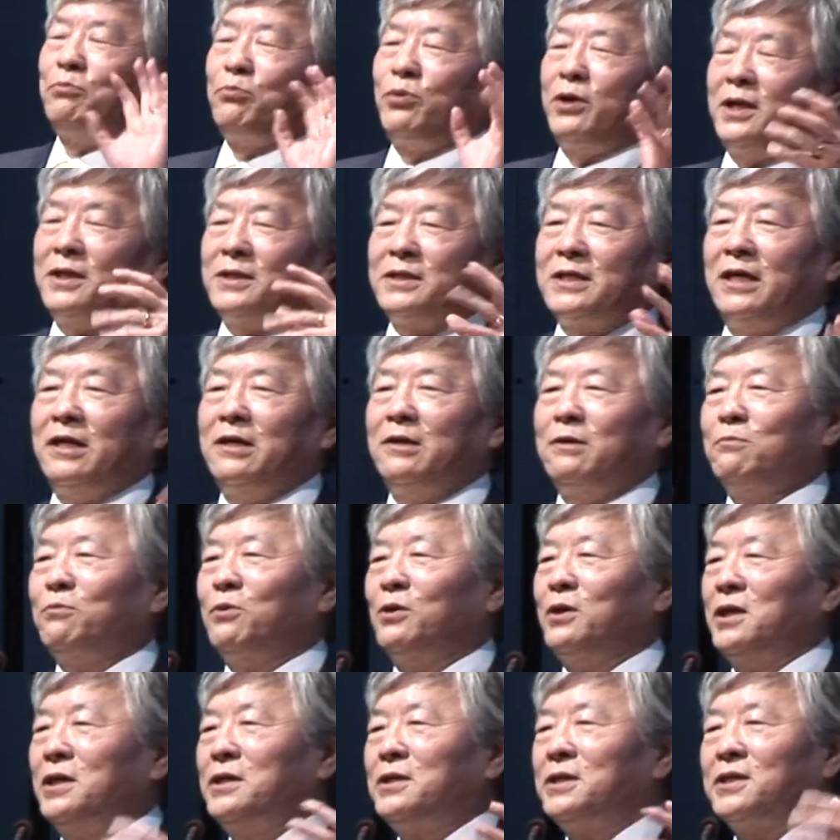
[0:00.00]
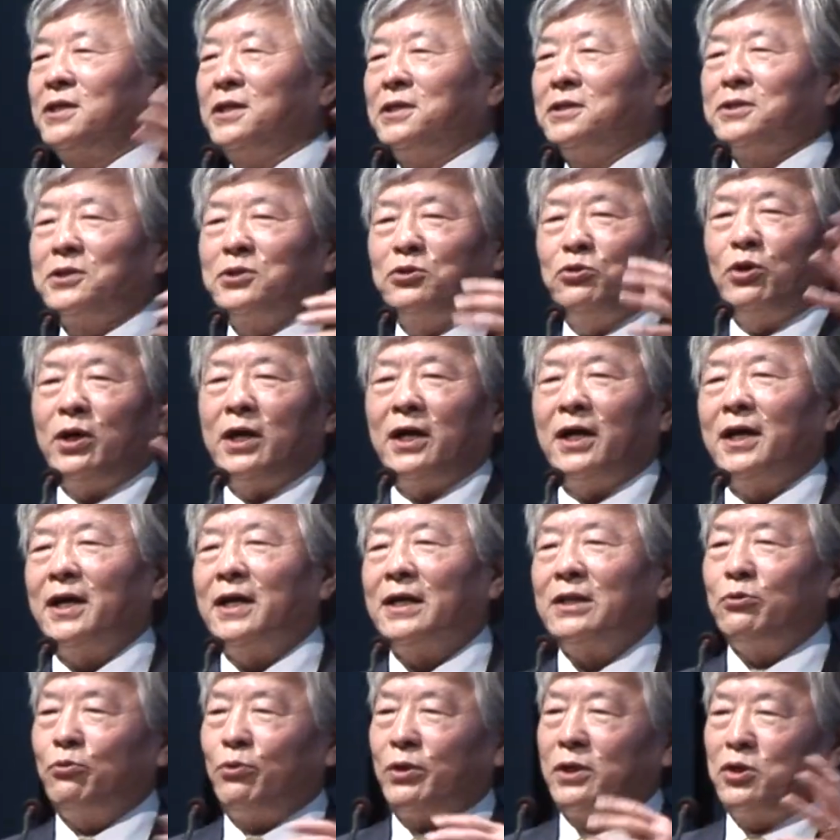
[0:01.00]
impressive incidents you
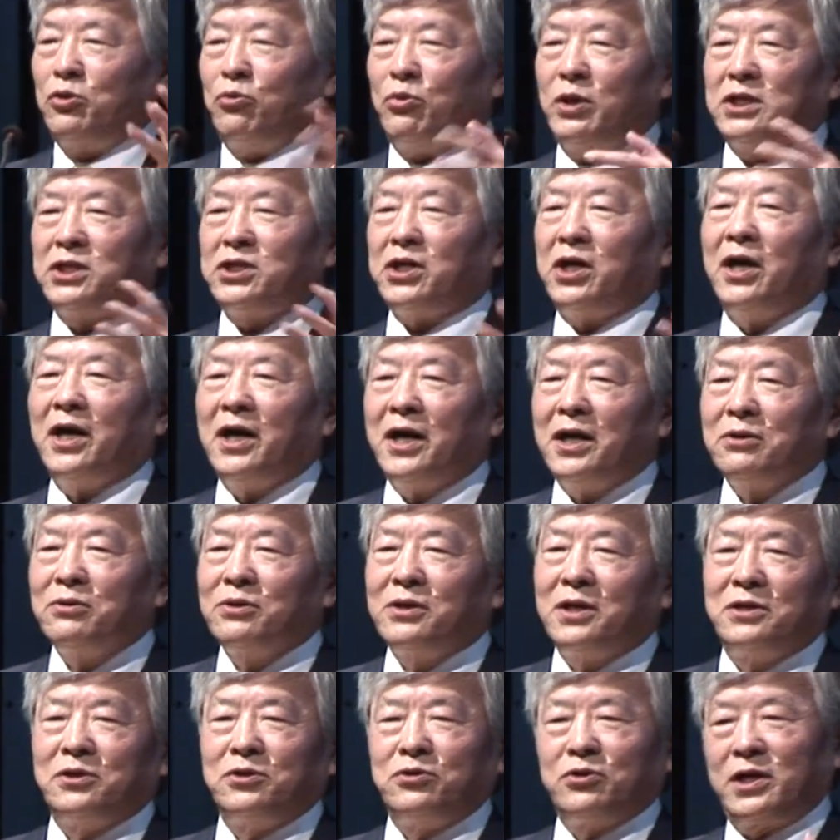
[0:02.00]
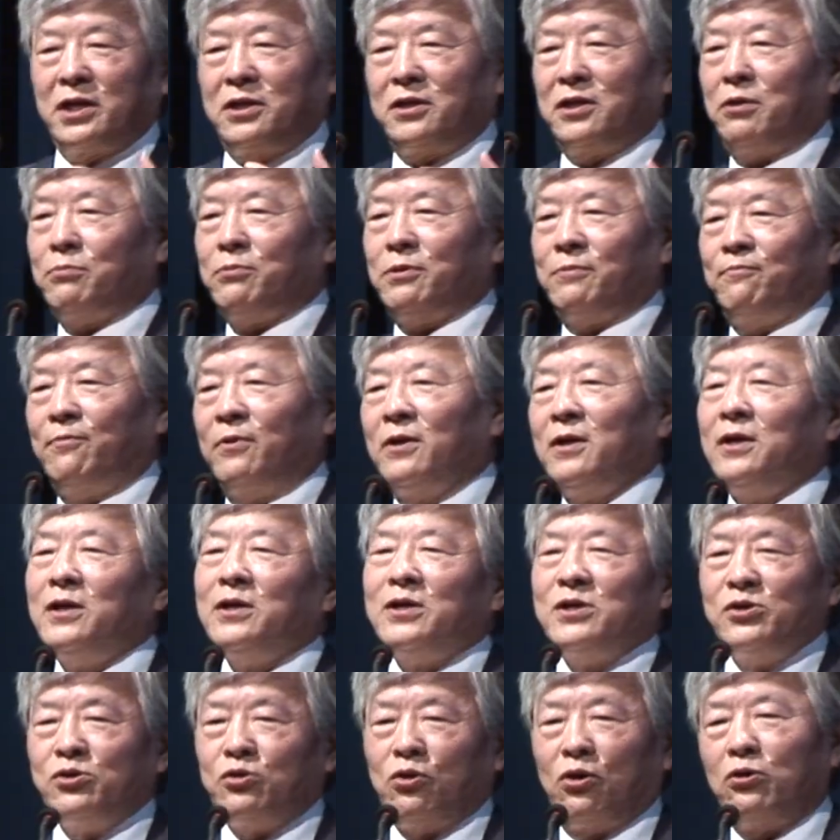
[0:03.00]
had when you were a child, and you can never,
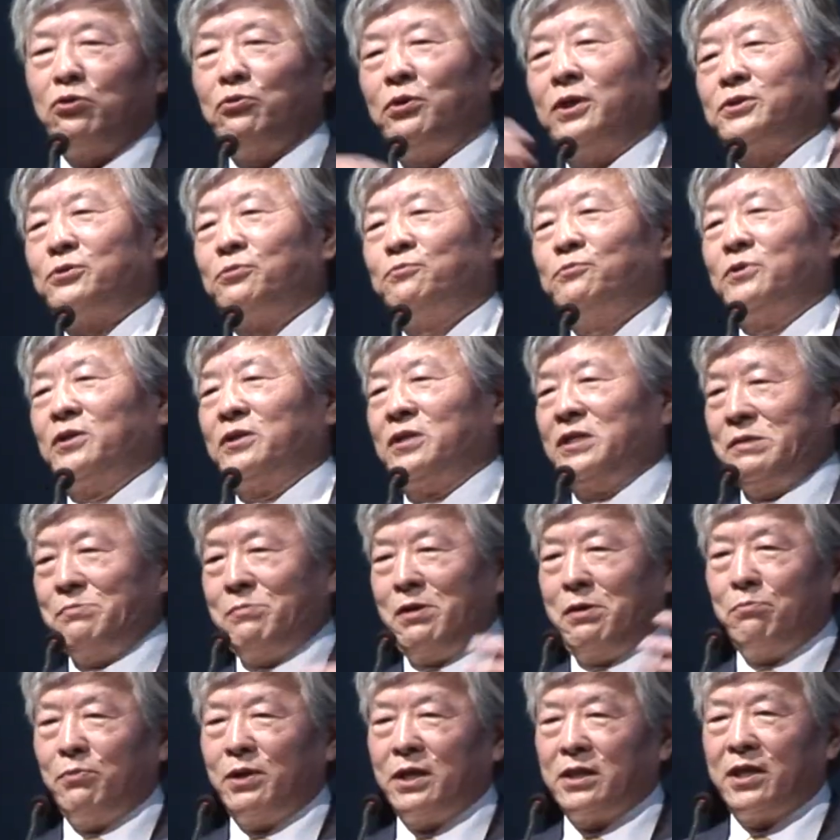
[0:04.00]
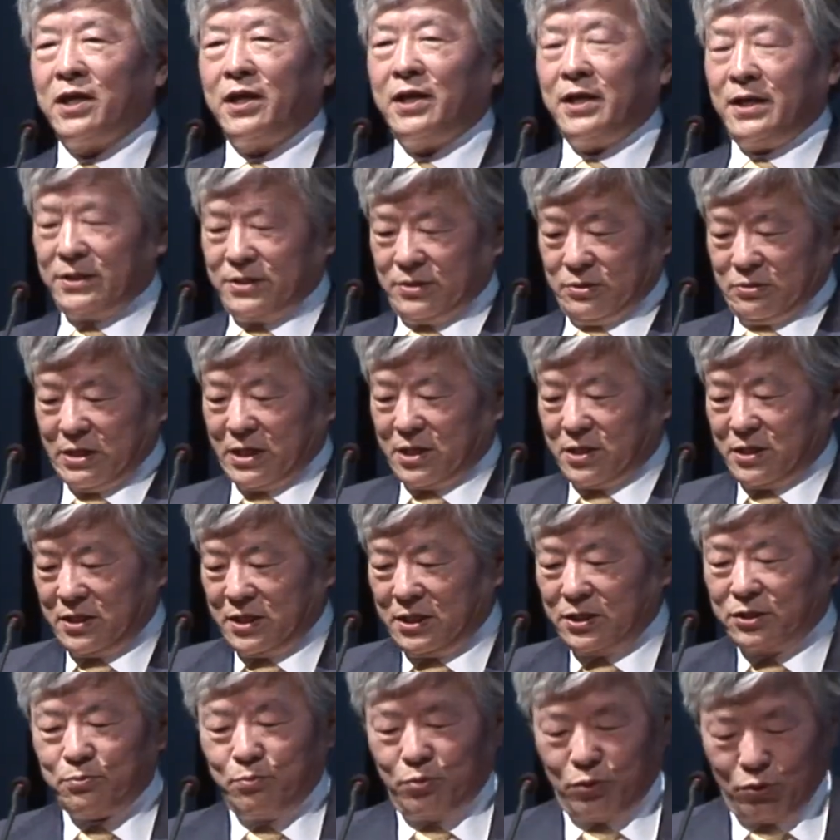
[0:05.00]
you always remember this. Like
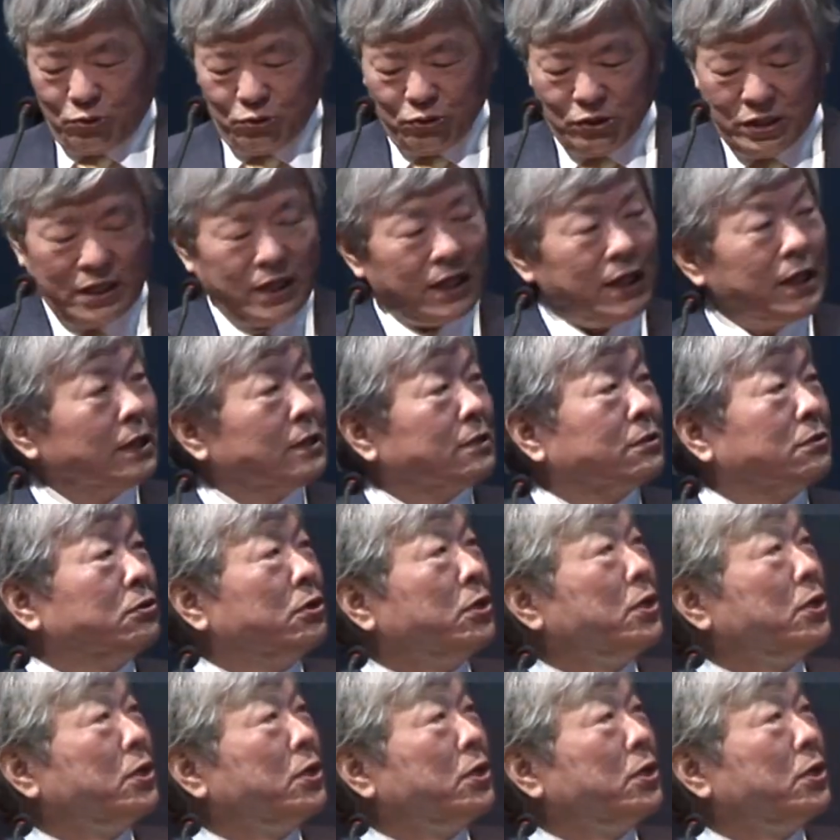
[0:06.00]
this boy is